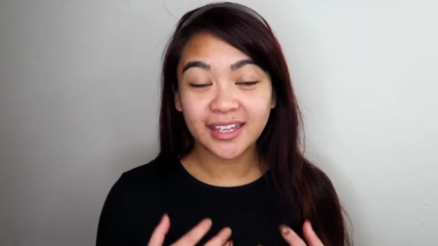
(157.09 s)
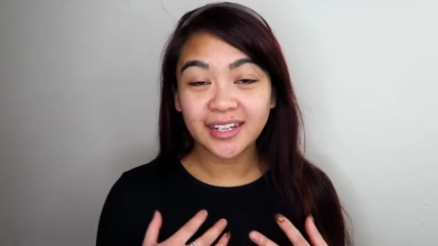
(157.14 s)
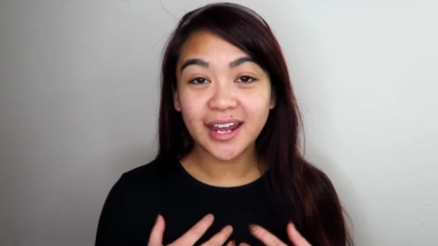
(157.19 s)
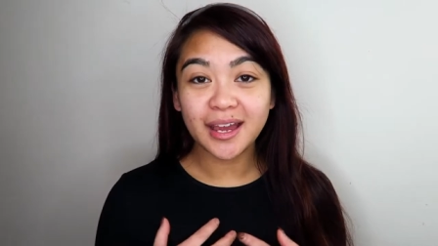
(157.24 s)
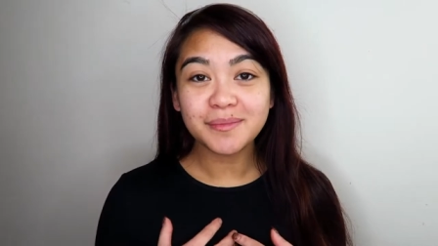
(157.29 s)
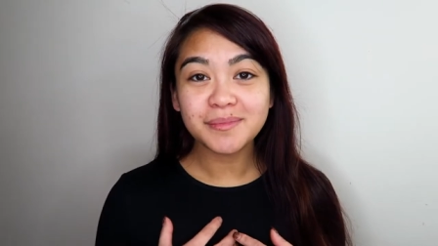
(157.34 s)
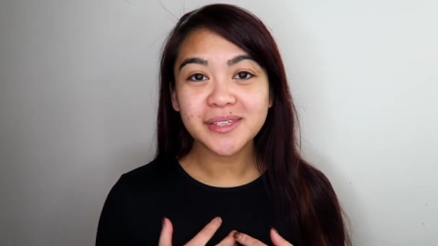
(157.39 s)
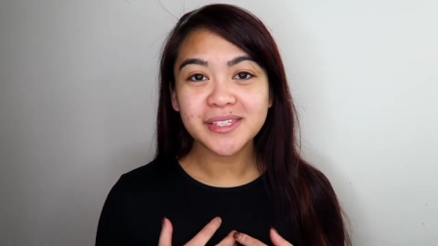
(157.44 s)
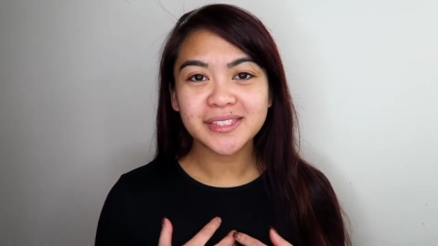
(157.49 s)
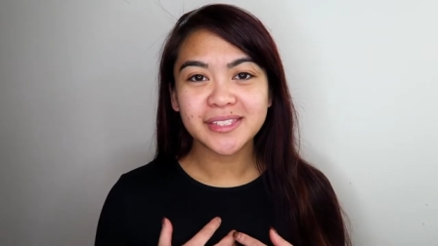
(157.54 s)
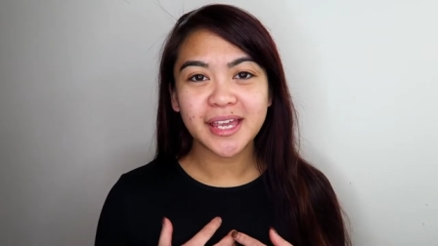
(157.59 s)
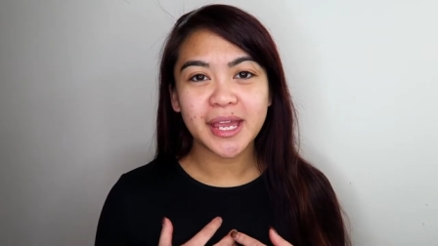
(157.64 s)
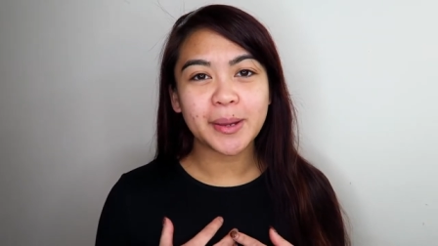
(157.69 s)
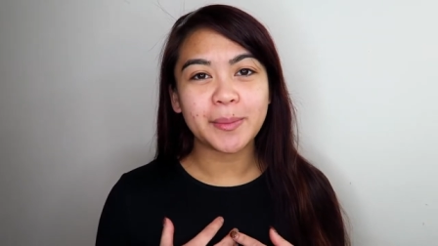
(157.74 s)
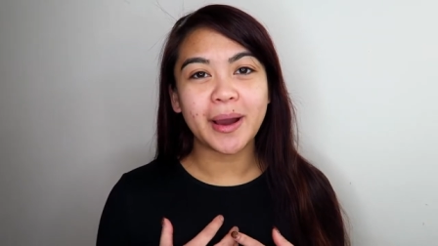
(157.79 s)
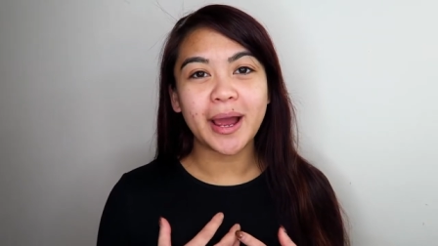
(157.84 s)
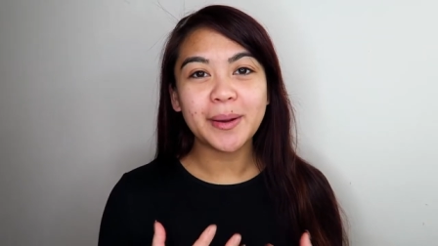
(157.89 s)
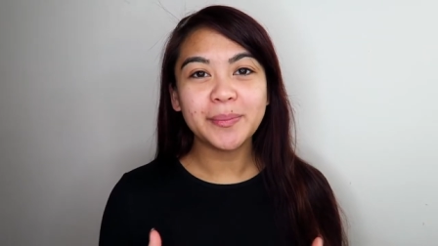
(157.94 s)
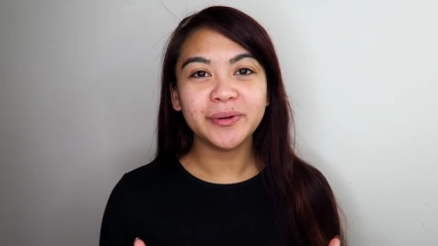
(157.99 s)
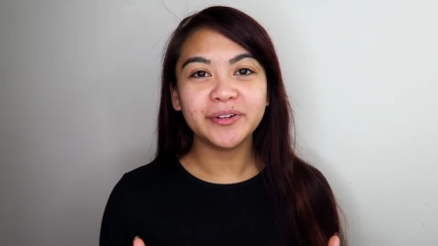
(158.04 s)
And I'm the
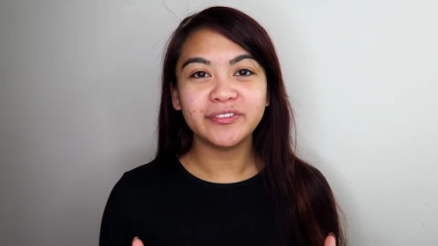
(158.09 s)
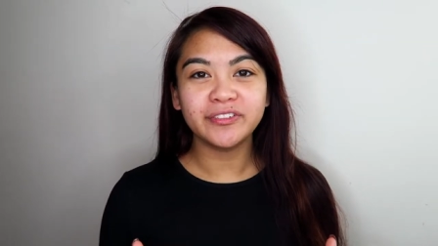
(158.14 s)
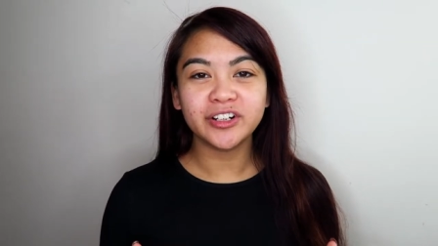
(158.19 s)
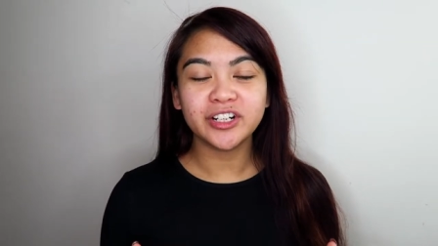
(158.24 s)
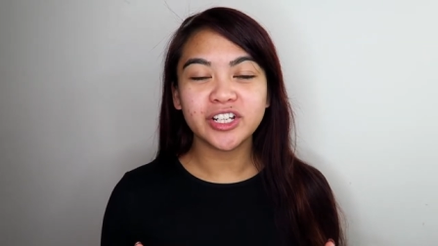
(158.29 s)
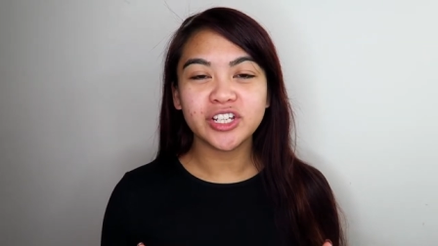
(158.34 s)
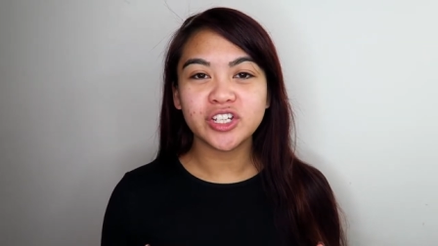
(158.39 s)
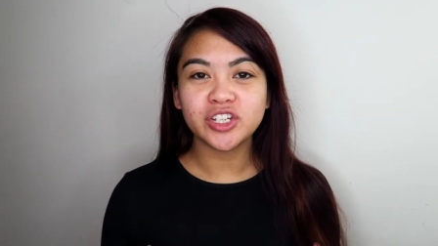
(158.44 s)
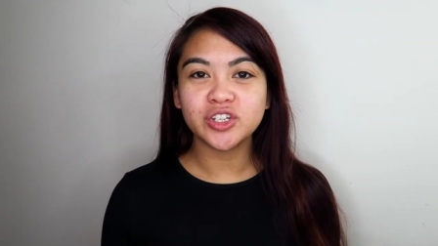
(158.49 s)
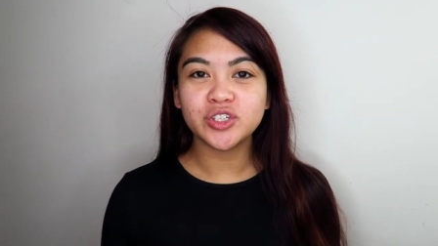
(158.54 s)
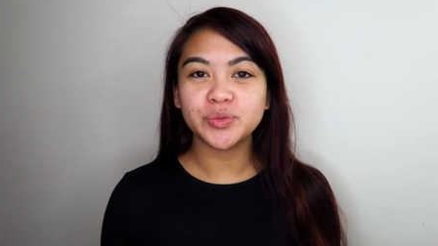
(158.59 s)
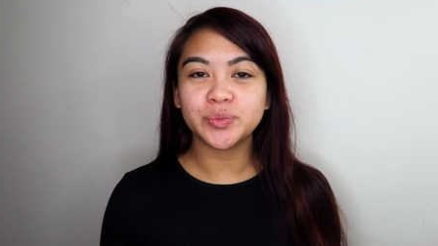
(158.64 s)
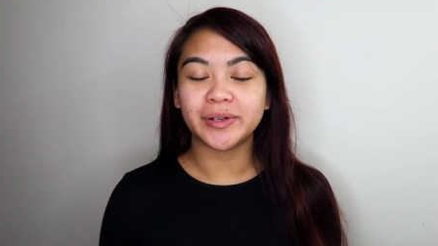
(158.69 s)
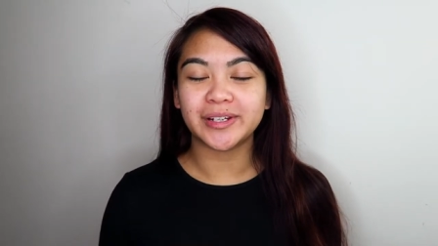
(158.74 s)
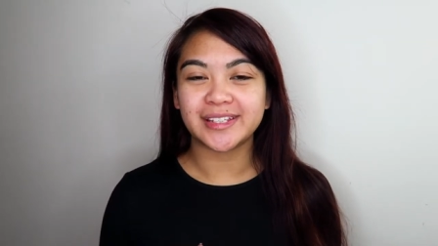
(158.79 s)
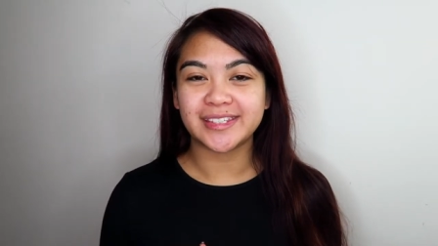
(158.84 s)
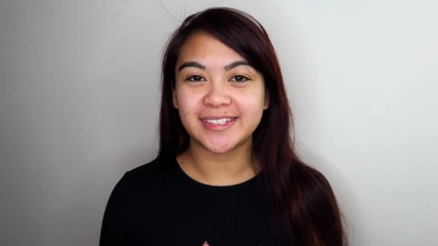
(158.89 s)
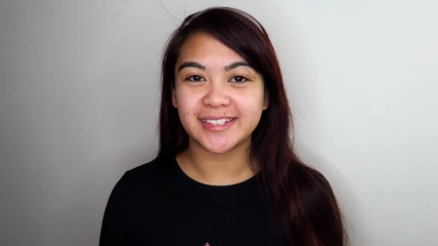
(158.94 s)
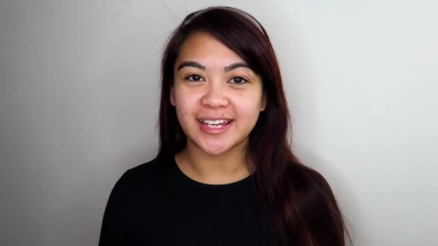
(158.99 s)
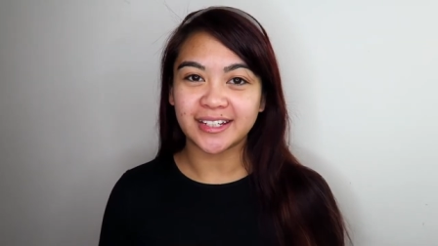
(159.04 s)
same, I prefer to use
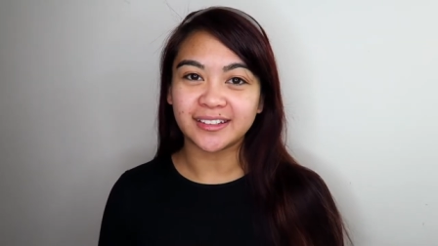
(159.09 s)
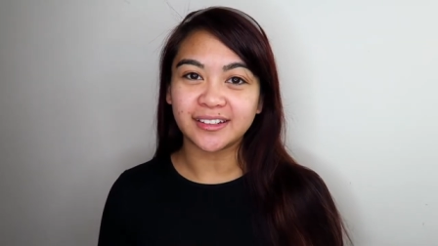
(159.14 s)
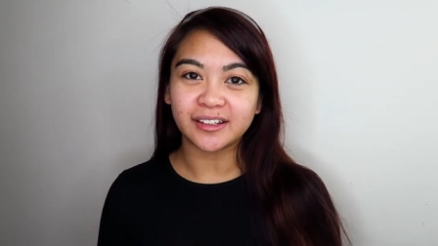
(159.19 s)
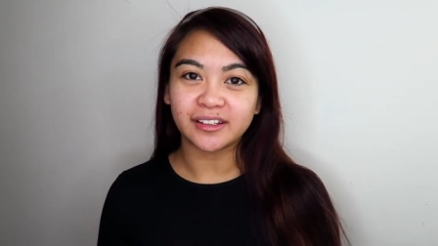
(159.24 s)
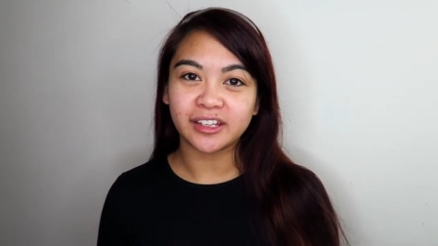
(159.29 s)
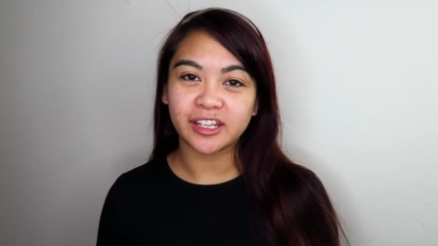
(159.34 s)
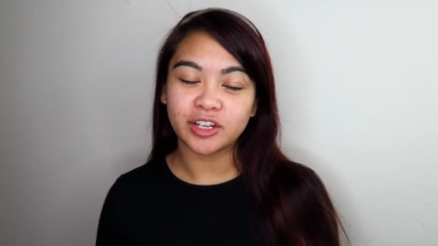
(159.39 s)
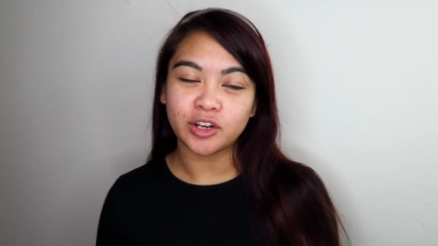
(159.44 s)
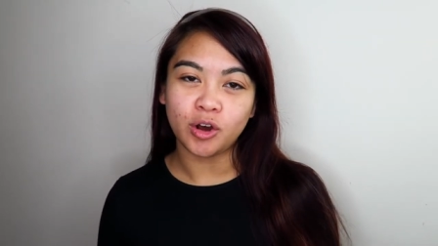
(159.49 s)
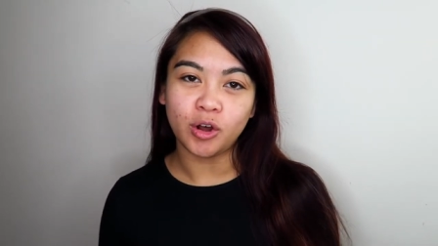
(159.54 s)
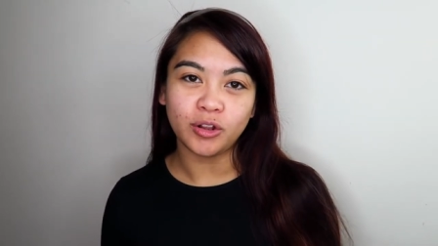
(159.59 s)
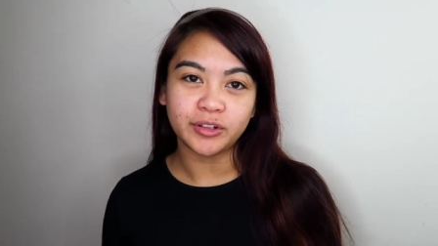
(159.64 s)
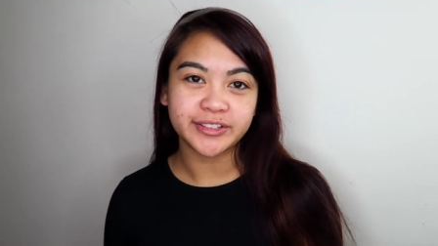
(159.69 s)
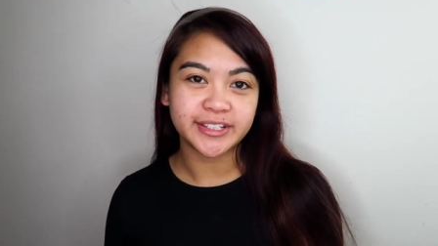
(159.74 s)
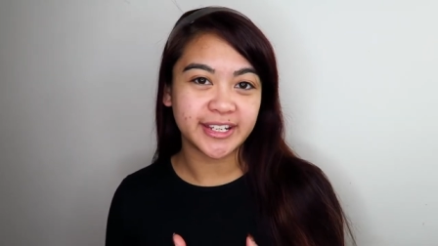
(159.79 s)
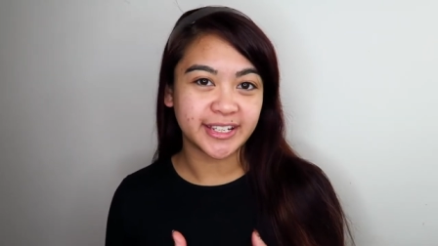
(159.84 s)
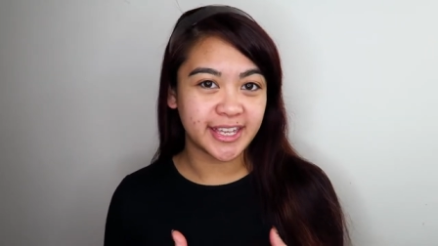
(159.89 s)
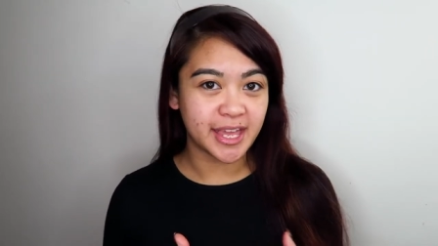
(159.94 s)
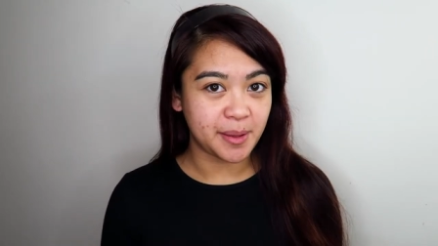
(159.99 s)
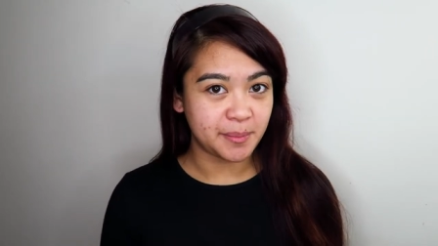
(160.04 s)
what is technically called
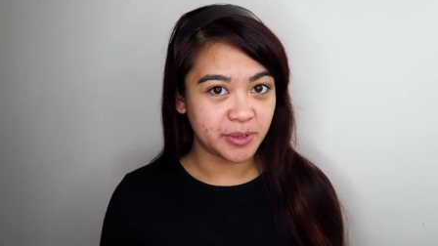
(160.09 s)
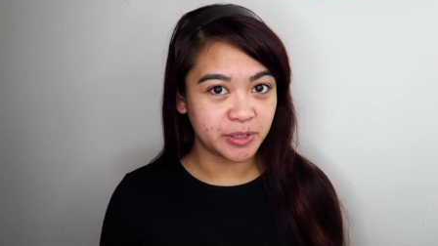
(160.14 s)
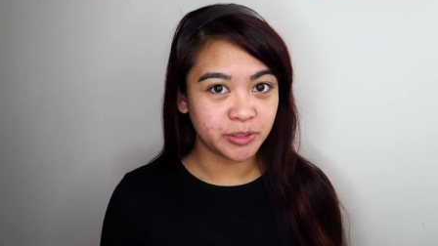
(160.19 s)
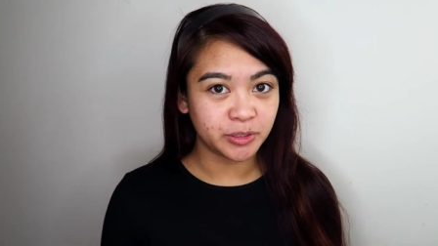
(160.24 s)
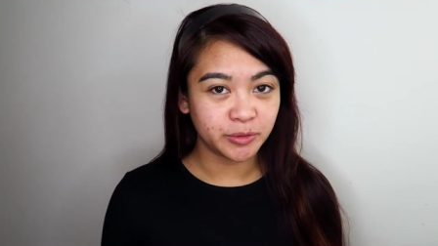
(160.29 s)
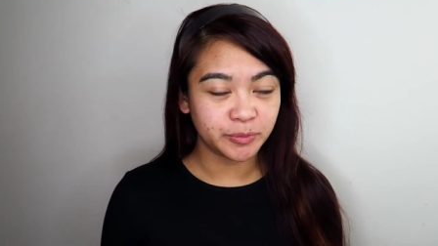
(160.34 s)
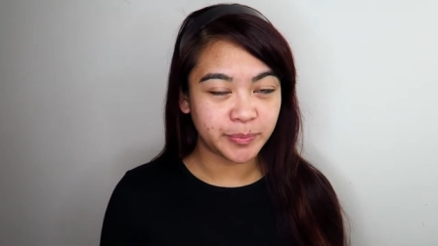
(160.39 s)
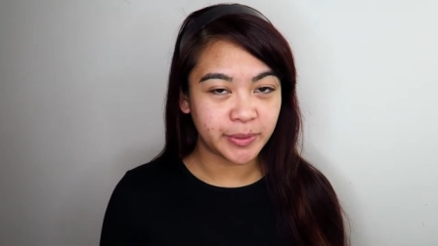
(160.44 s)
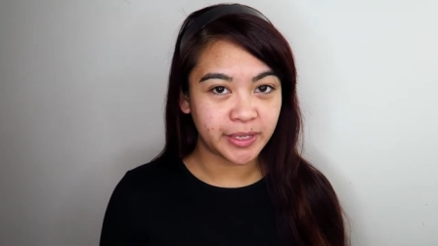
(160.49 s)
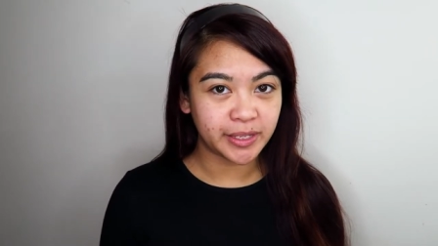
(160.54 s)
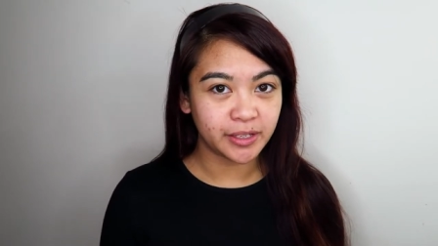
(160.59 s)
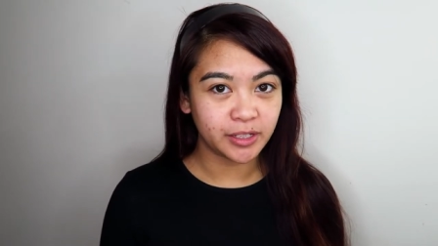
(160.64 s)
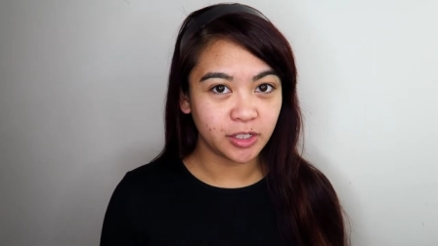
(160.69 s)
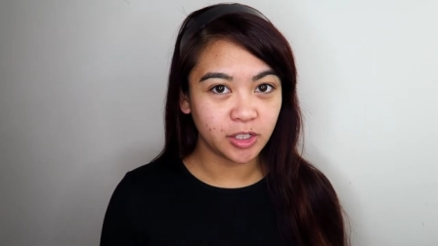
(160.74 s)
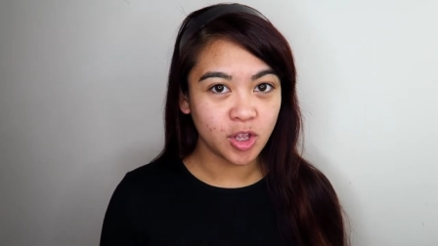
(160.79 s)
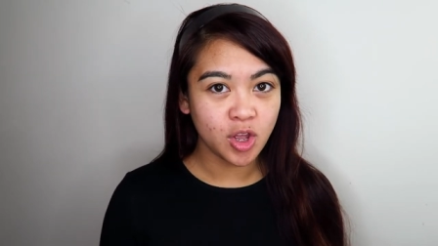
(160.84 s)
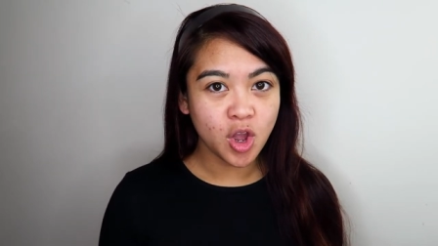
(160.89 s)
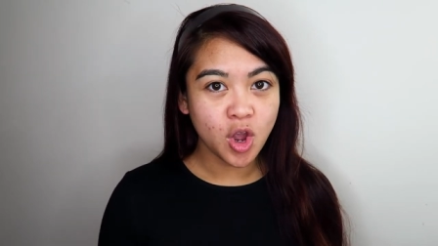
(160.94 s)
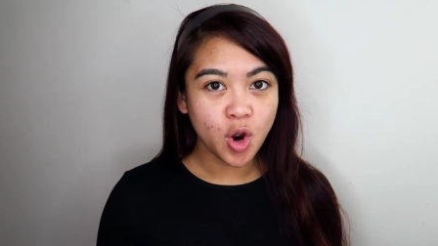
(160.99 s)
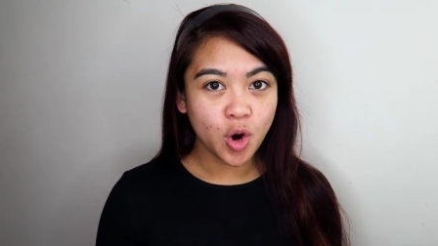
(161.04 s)
a chemical peel